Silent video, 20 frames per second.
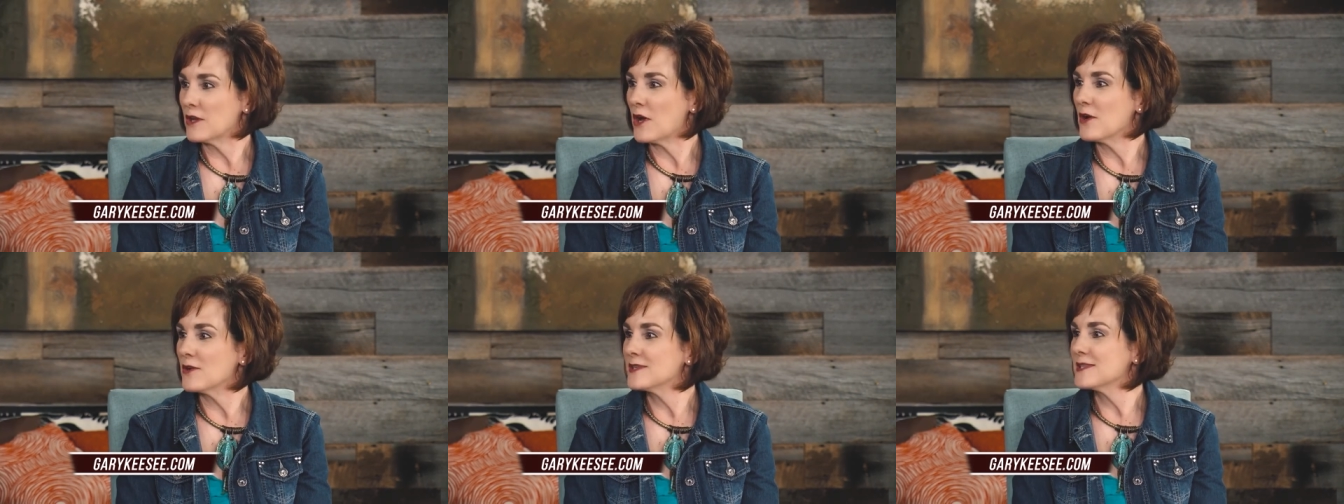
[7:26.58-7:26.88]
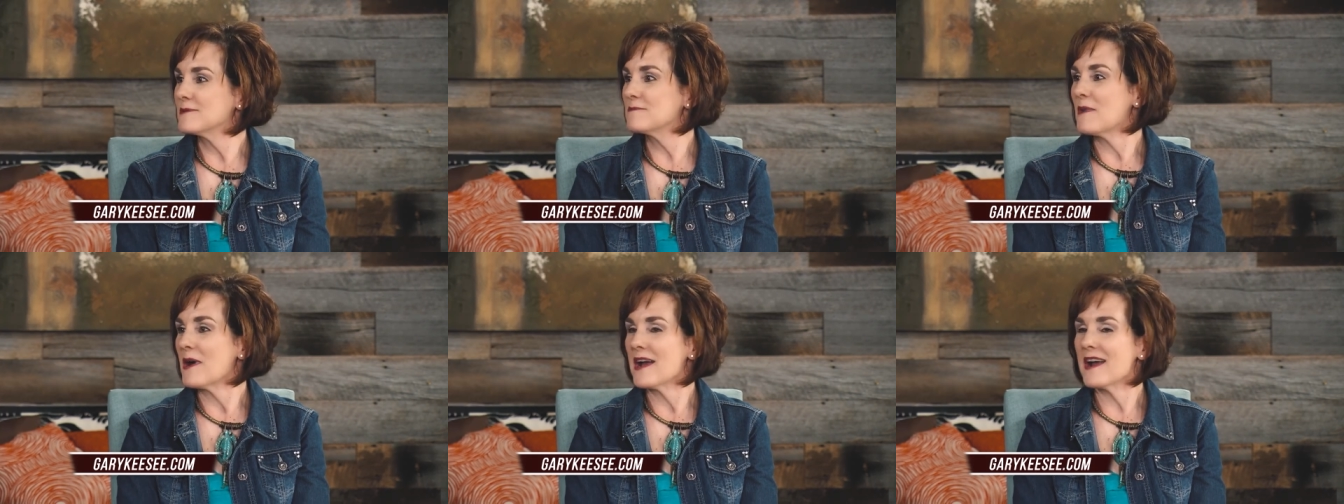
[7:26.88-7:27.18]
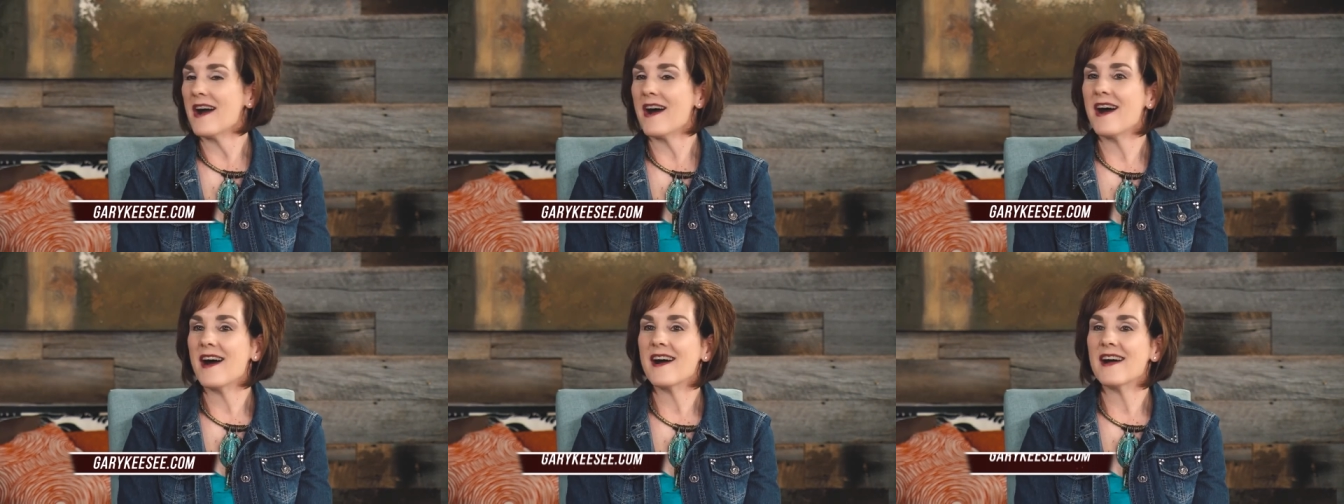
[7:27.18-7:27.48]
Closed my
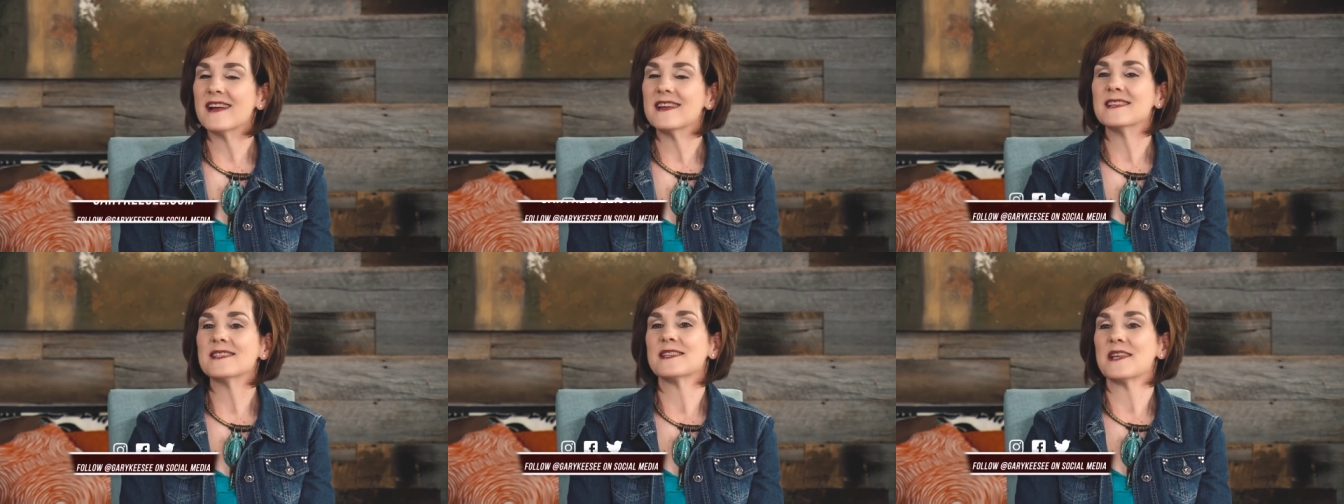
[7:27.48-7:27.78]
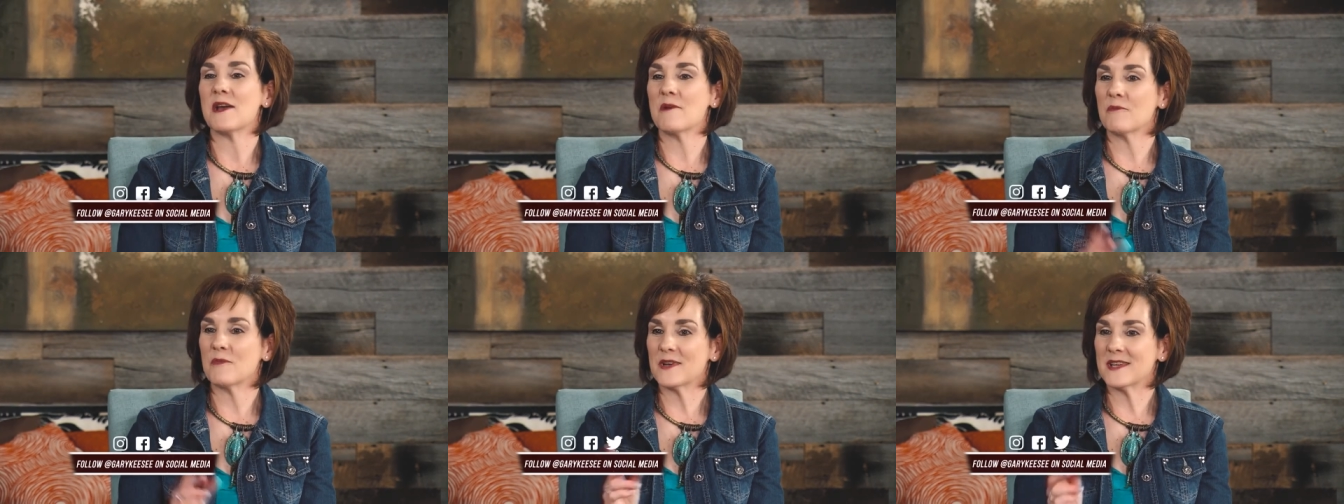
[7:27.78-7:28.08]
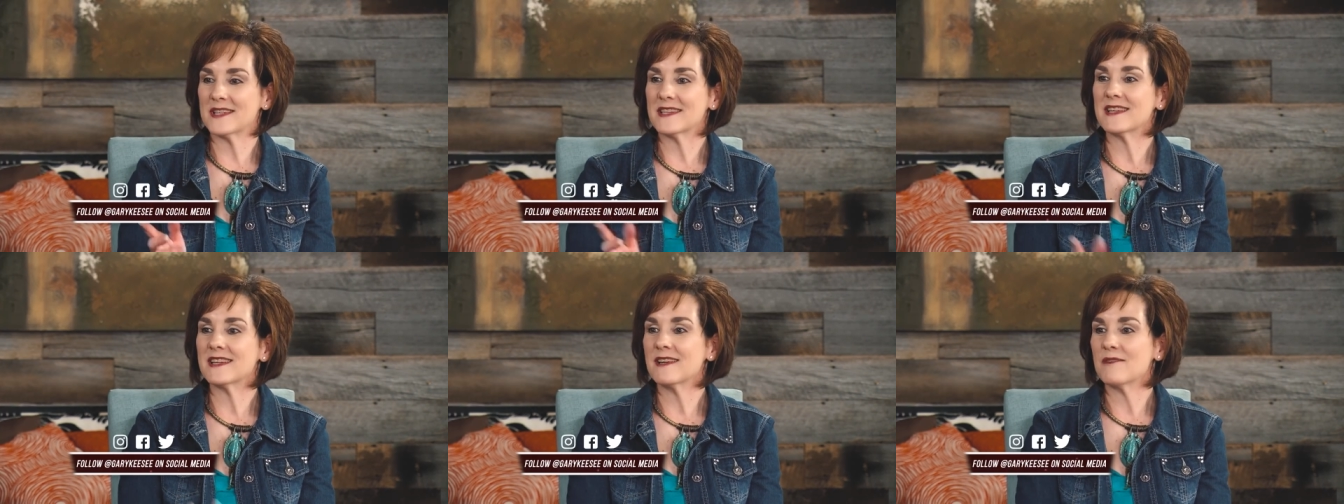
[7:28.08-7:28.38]
eyes, and we
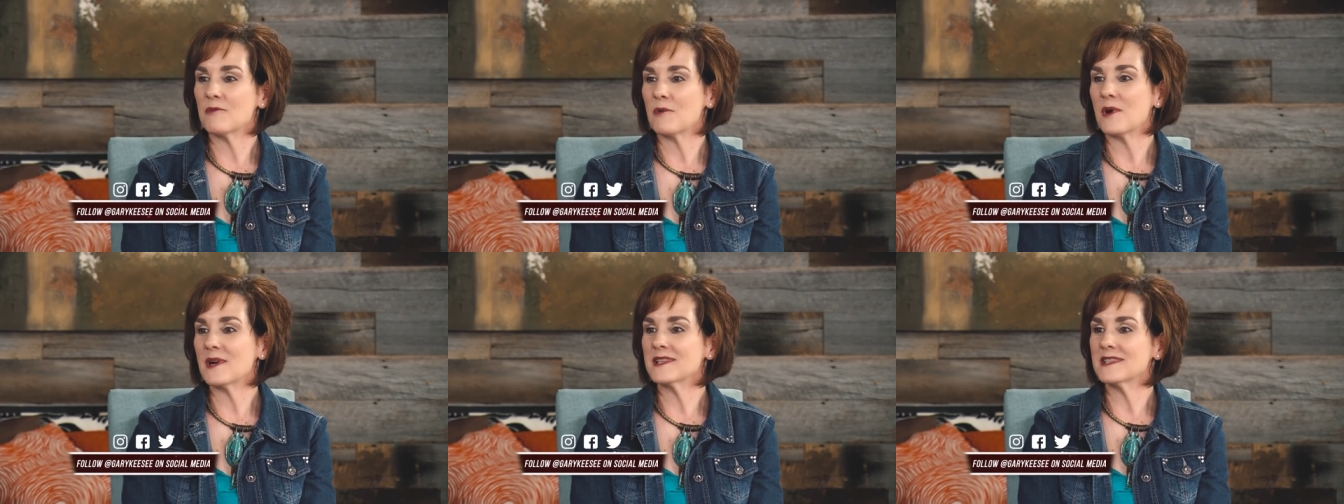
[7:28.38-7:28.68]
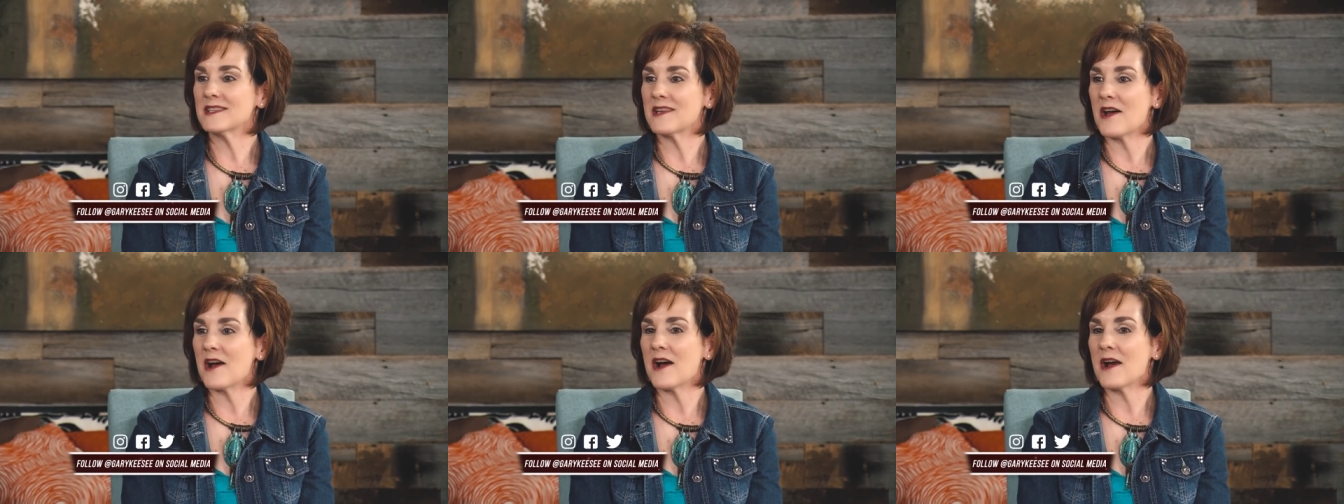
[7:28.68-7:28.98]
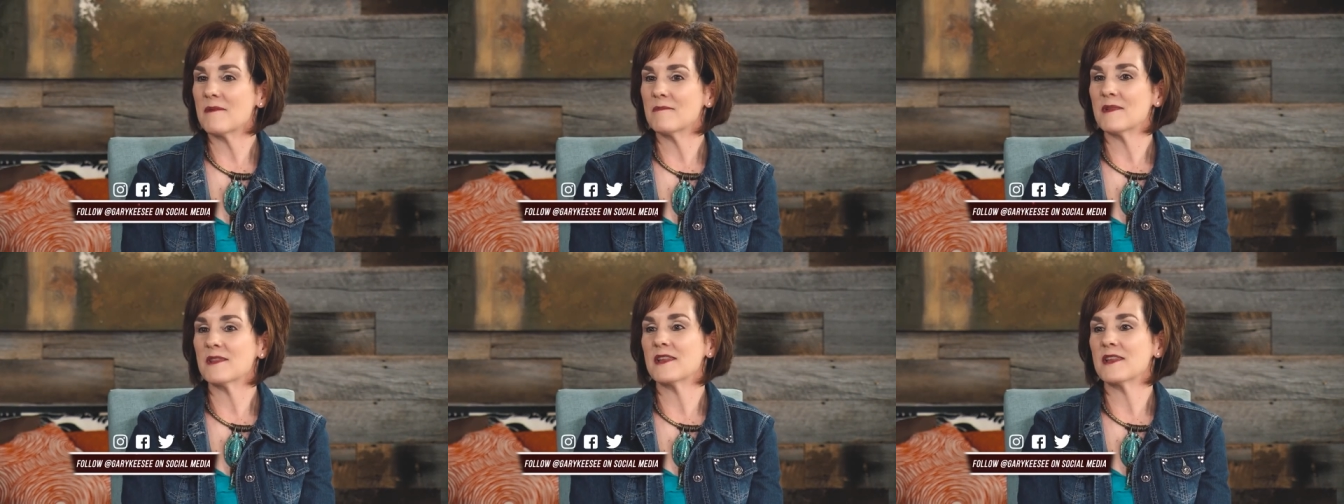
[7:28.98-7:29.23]
did it one time,